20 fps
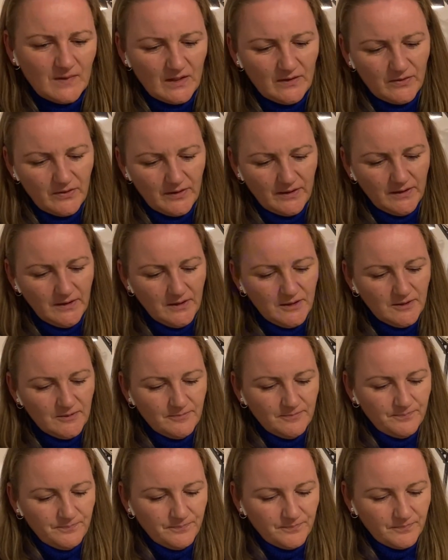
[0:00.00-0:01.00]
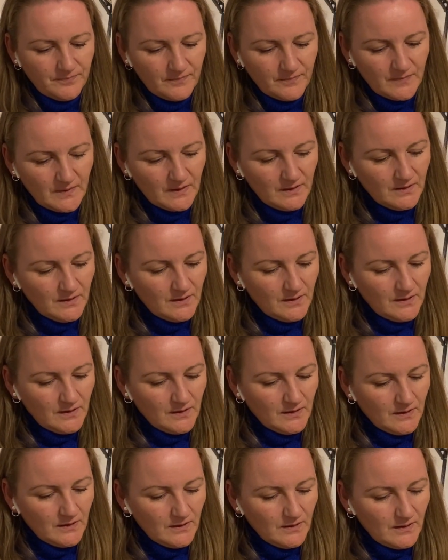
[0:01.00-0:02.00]
I think.
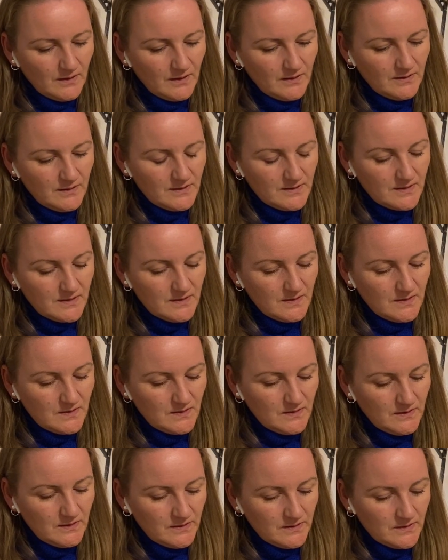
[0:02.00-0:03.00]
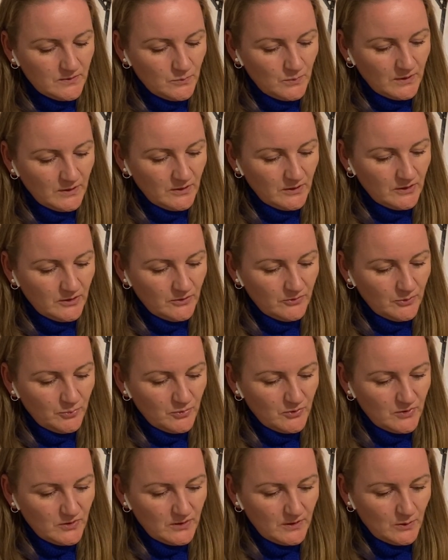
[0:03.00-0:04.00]
And it says here it's
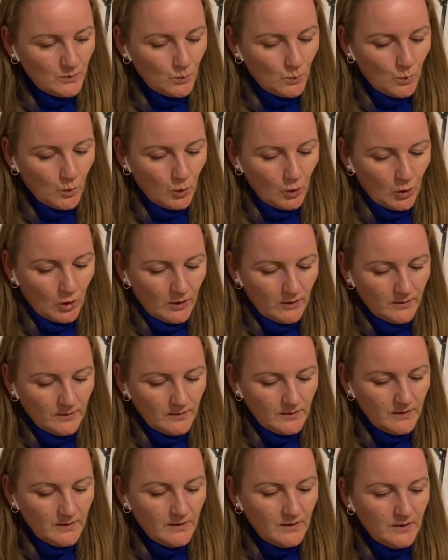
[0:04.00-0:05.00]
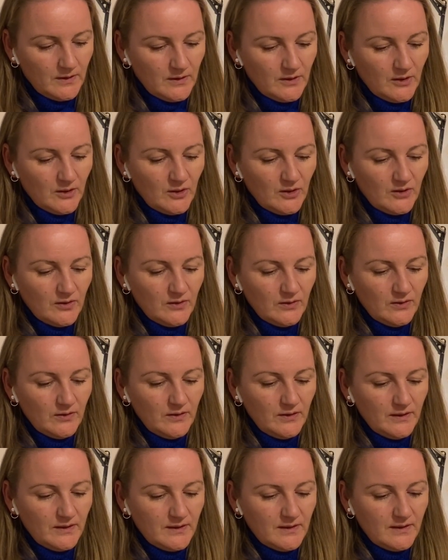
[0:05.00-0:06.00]
100% wool.
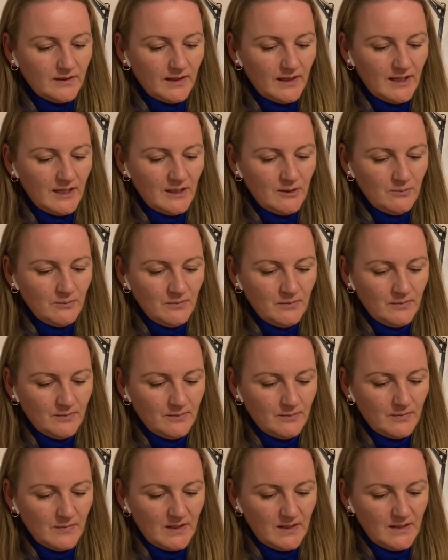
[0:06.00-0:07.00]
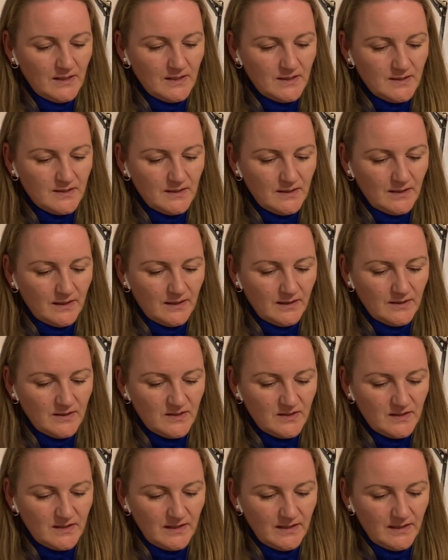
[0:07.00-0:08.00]
It came as a
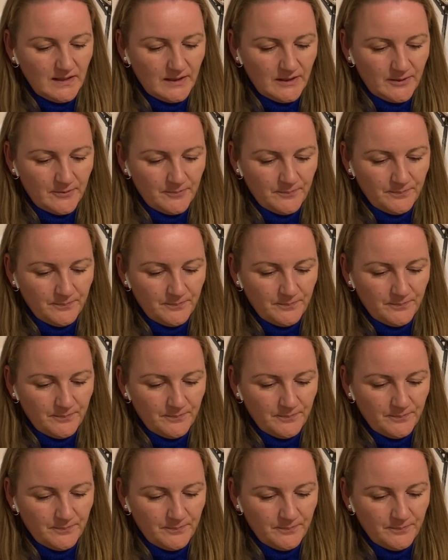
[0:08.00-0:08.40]
skein,